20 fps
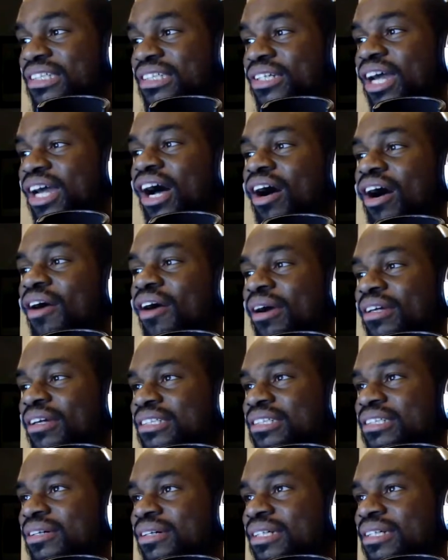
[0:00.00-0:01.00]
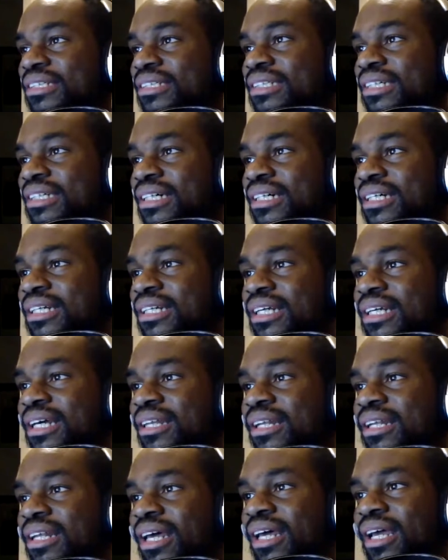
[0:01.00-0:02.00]
Oh, I saw this the
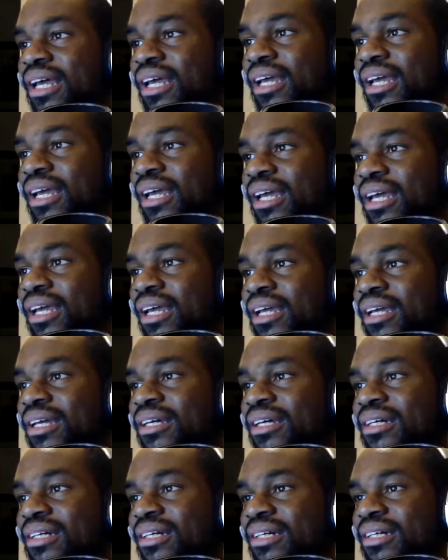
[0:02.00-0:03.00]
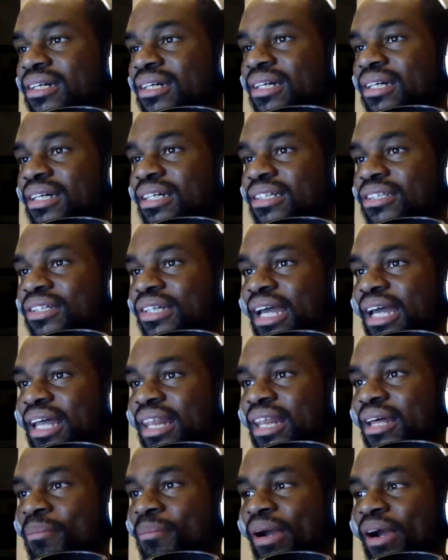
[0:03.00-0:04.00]
other day. So yeah,
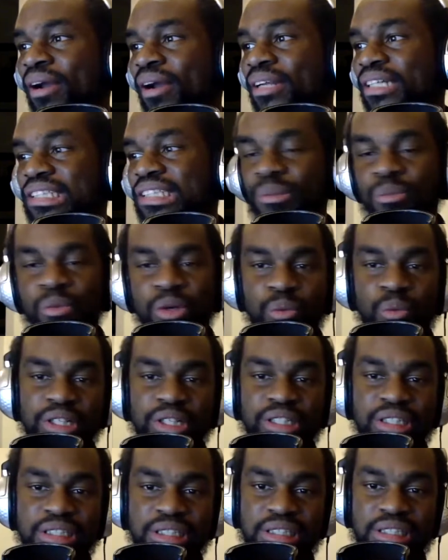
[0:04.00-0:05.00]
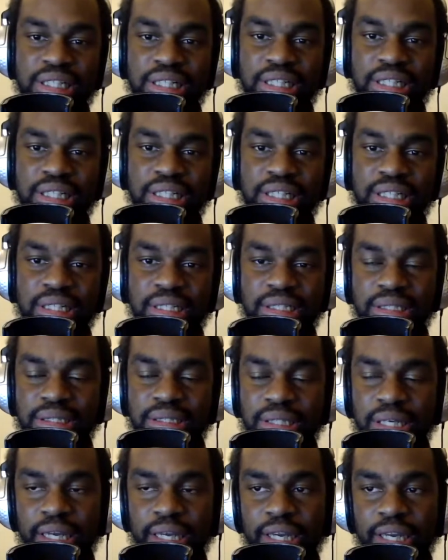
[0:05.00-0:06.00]
apparently someone wanted to sell
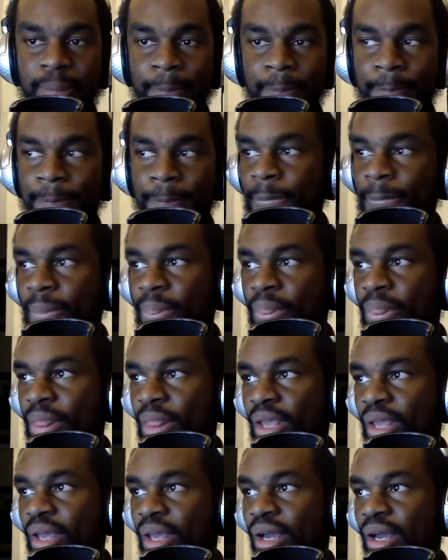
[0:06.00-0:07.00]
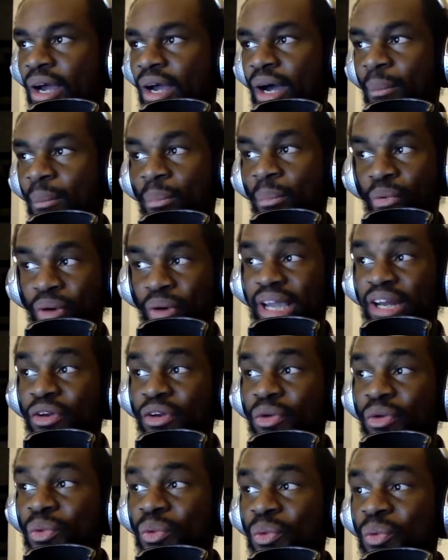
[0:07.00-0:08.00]
a
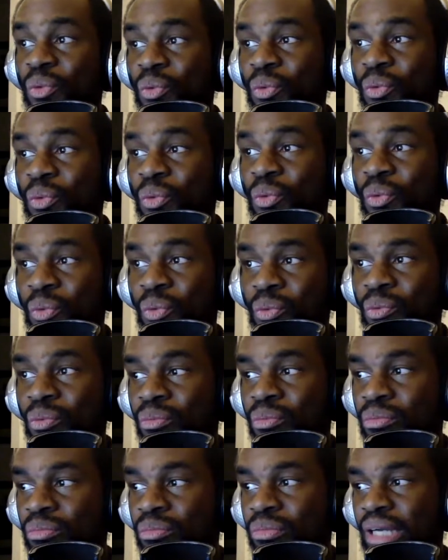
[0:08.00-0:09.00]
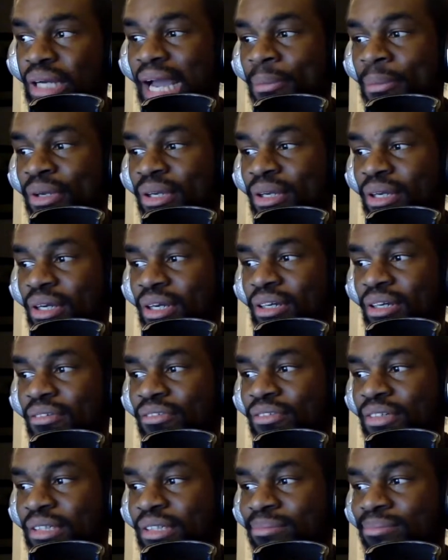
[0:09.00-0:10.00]
brand new copy of
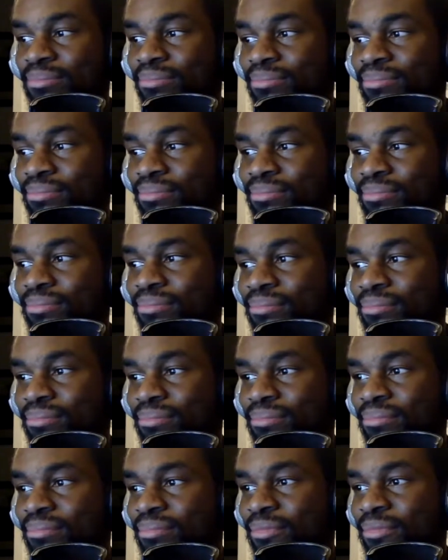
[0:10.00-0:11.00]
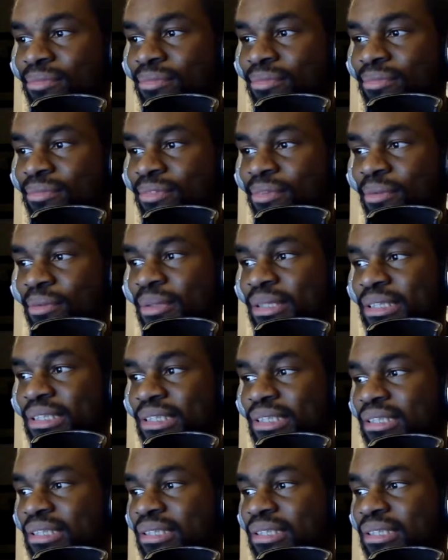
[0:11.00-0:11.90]
what was it?